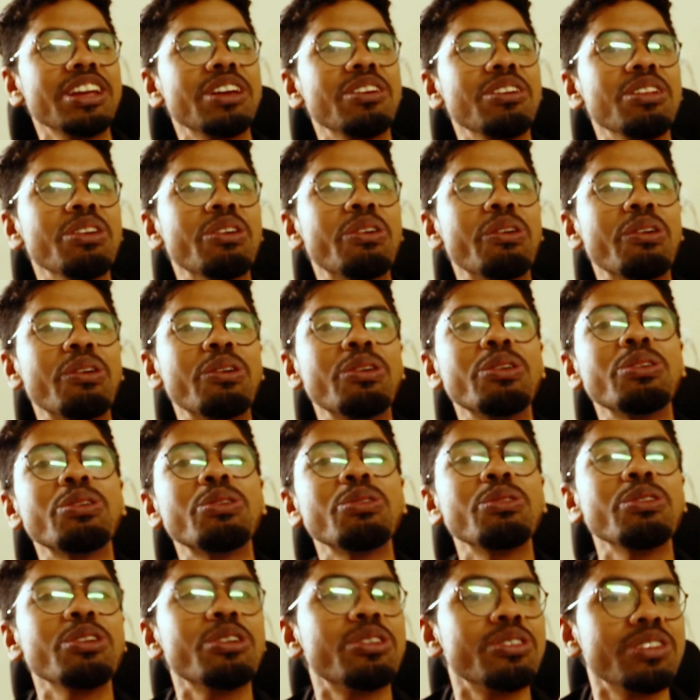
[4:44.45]
he will go
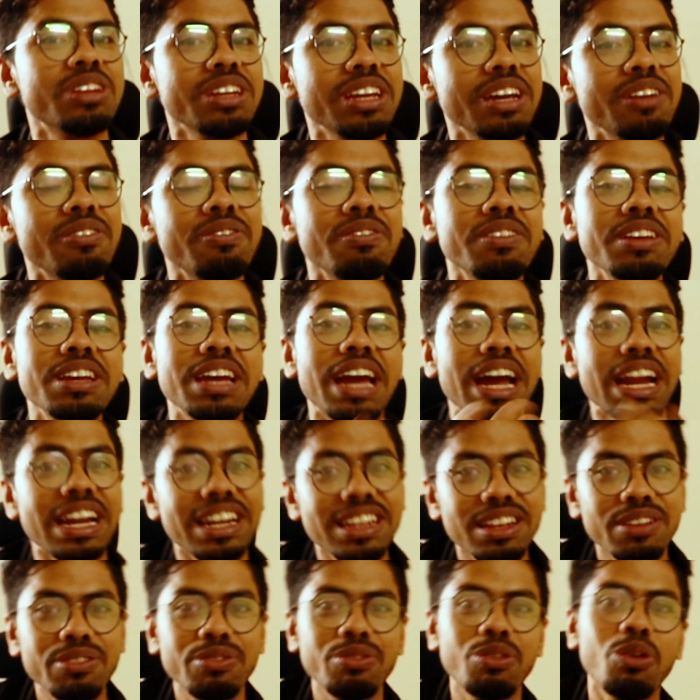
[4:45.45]
to your DFT, and
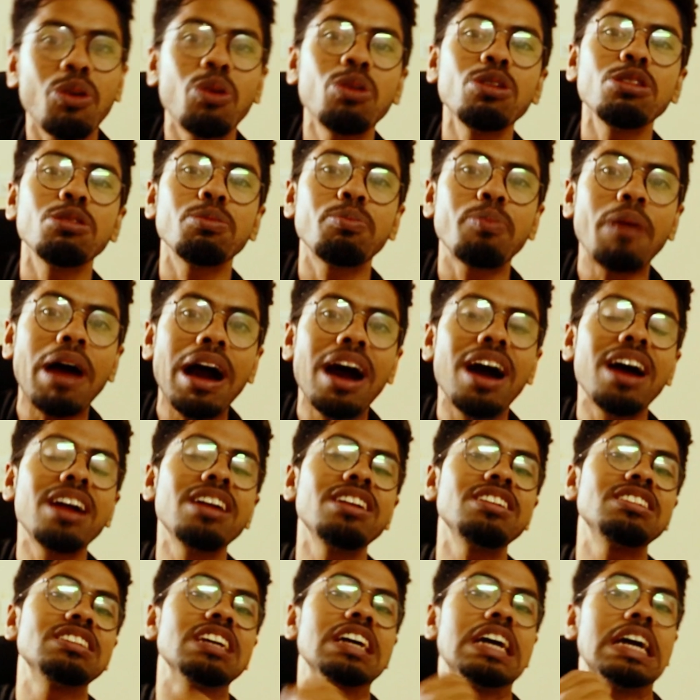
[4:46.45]
in the fourth
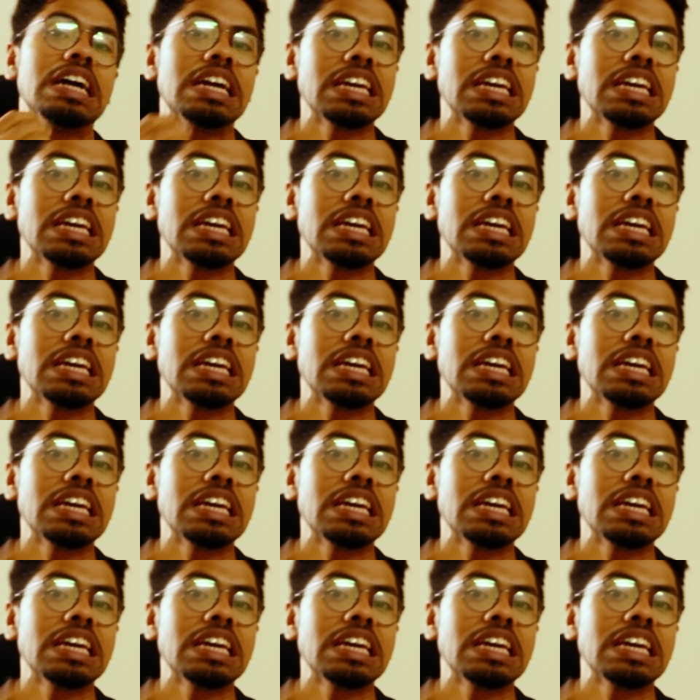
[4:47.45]
part,